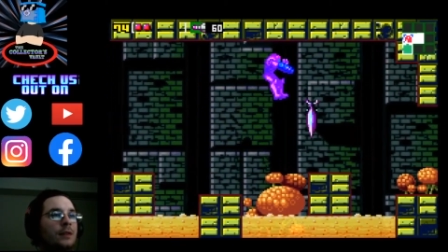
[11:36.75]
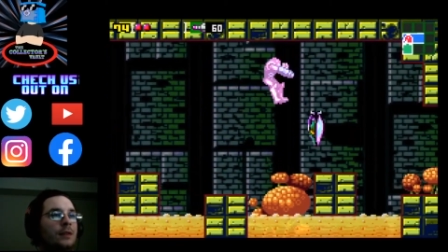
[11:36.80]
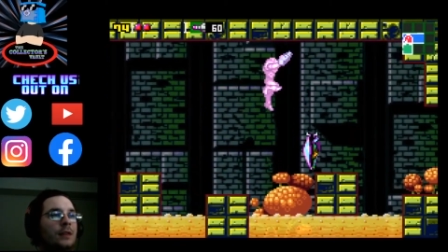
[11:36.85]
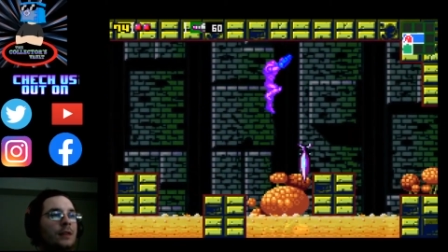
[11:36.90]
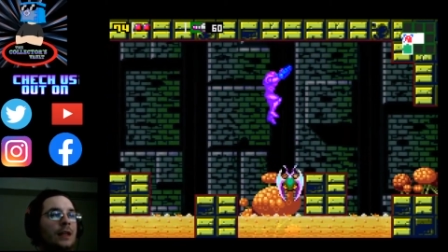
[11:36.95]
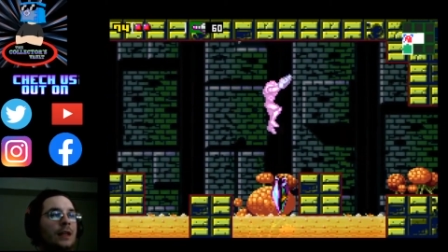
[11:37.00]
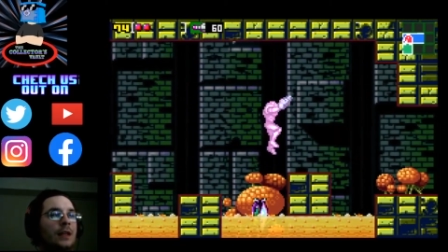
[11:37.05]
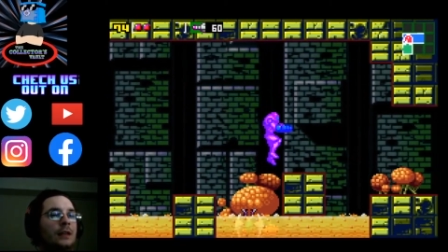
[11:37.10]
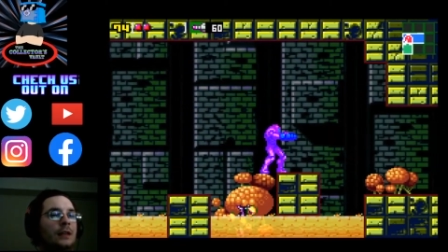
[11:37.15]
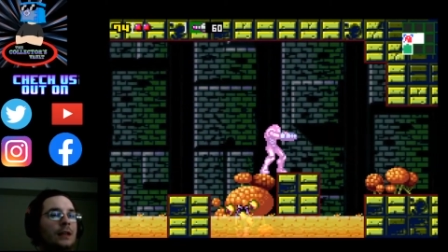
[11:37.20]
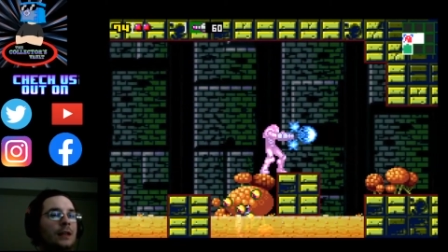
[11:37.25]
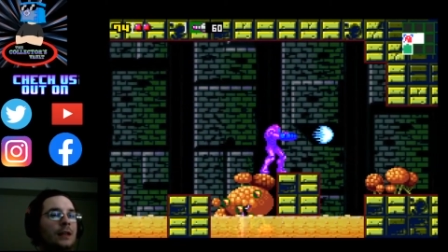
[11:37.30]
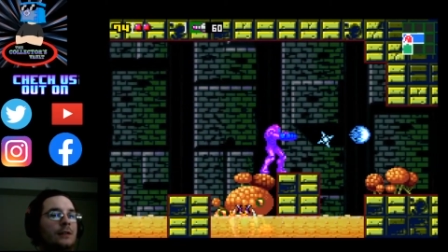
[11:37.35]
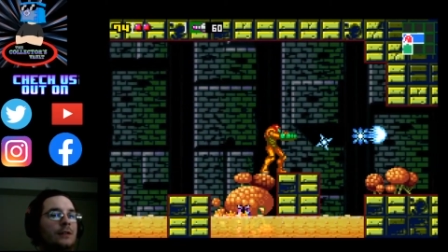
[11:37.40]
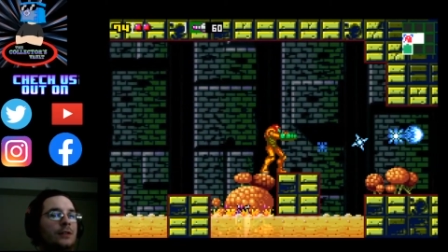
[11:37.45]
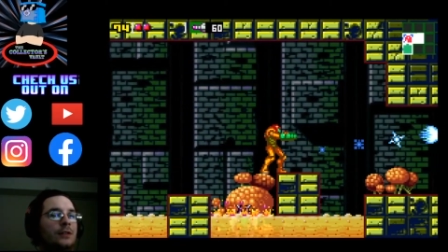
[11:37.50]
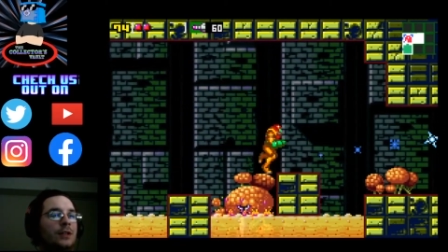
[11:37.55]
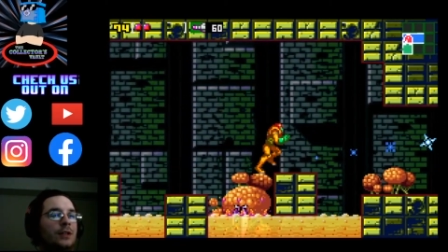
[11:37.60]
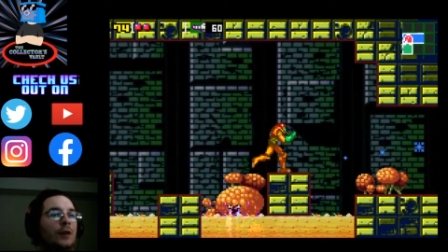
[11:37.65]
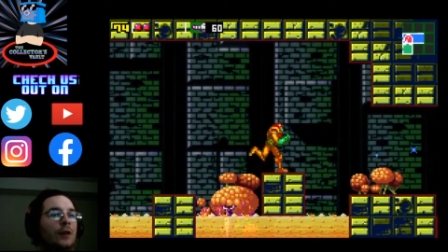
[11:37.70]
think that
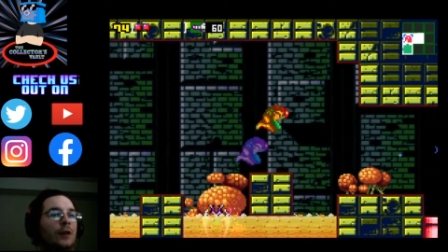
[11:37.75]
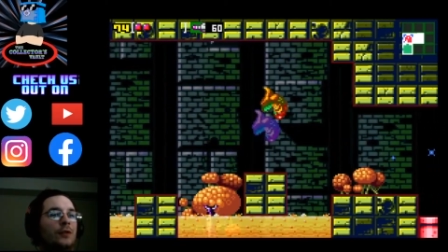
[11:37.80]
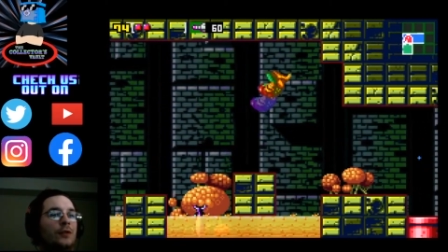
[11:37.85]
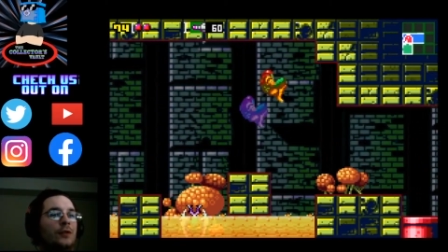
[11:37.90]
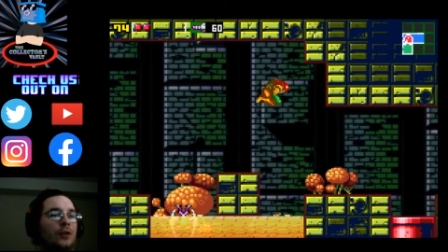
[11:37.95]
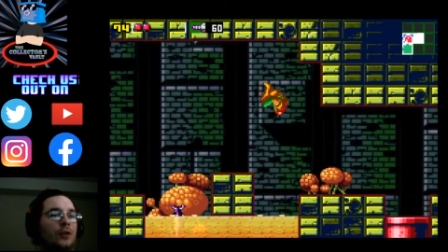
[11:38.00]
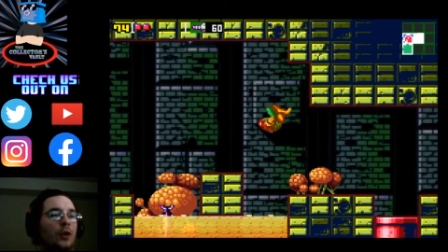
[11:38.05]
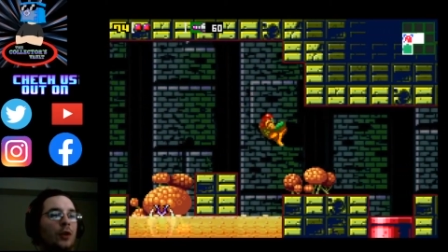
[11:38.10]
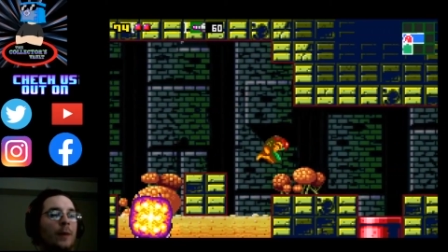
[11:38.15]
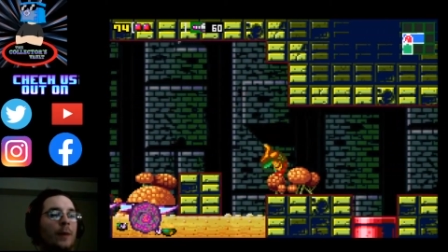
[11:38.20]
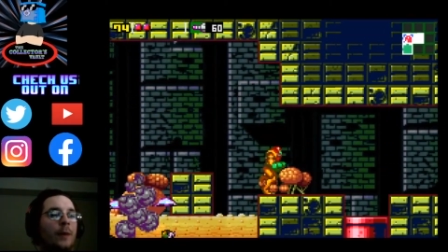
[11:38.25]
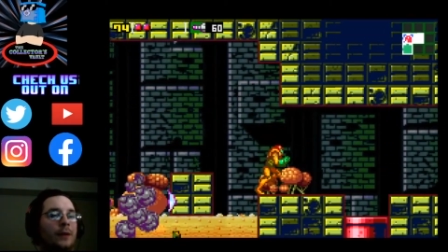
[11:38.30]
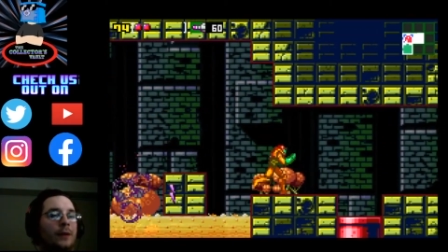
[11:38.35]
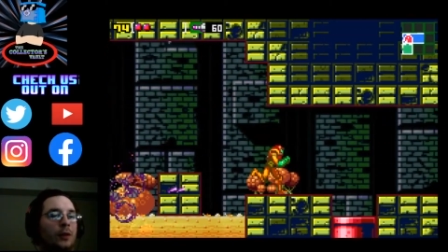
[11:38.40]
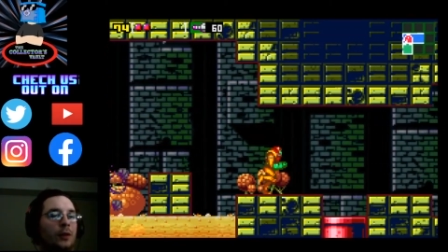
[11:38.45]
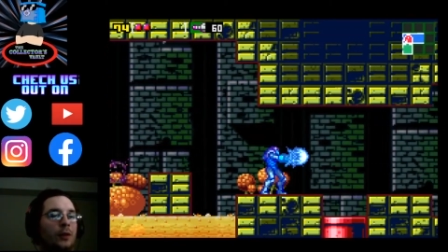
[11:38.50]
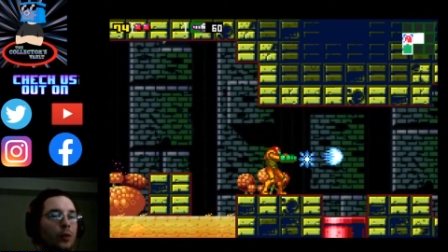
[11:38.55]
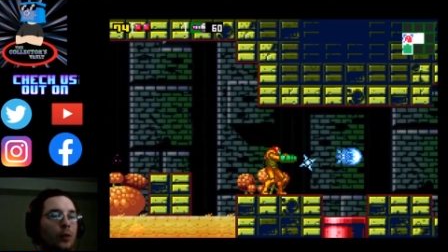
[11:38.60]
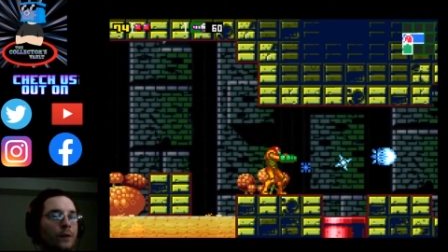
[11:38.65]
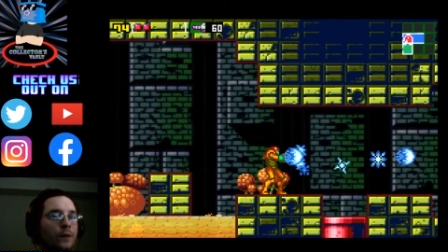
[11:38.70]
tells you to go back to
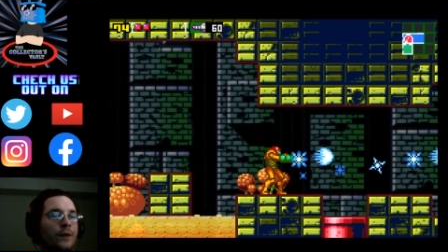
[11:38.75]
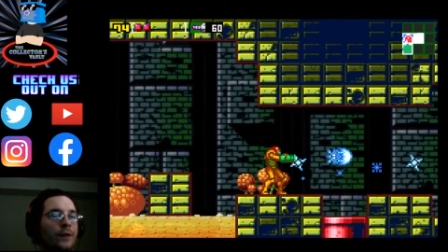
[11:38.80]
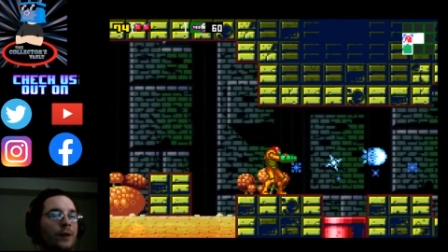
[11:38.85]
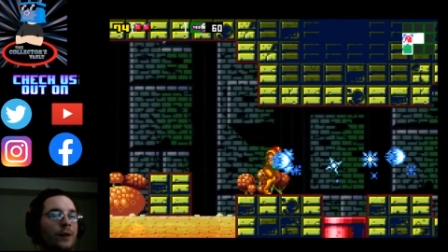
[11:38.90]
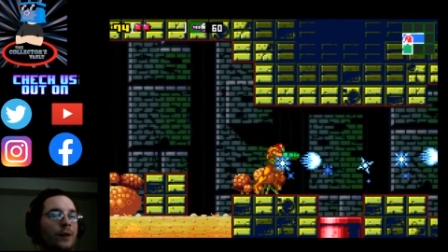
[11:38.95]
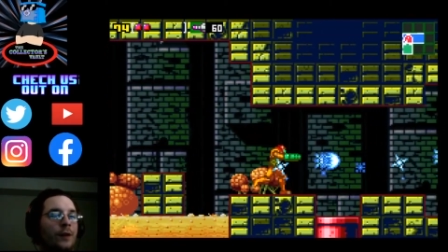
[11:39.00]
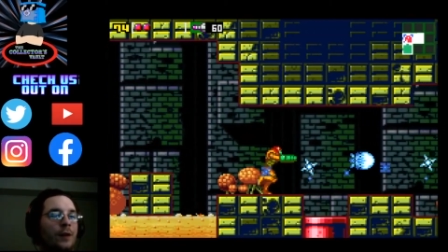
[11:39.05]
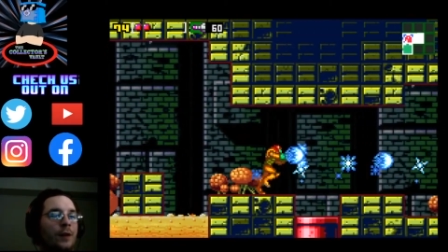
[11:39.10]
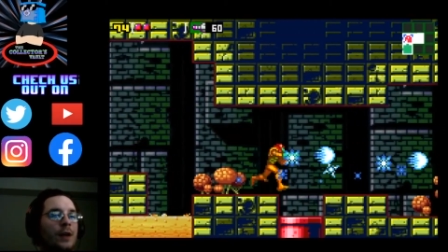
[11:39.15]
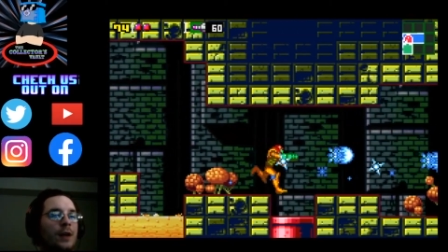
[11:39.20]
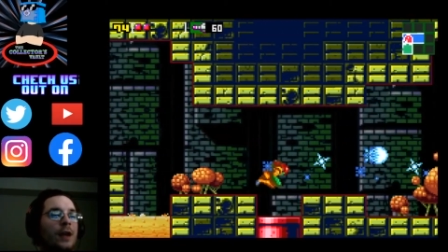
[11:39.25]
Norfair,